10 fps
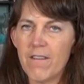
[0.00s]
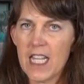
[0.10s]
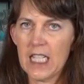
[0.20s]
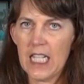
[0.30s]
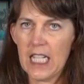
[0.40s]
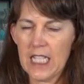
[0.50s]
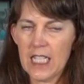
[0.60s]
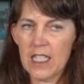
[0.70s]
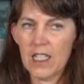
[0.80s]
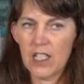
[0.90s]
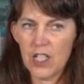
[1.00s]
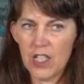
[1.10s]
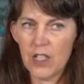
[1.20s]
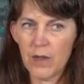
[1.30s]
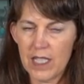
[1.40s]
feeling to
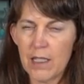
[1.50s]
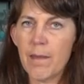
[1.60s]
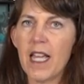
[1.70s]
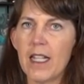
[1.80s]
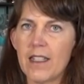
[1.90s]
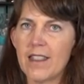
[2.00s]
do a spin.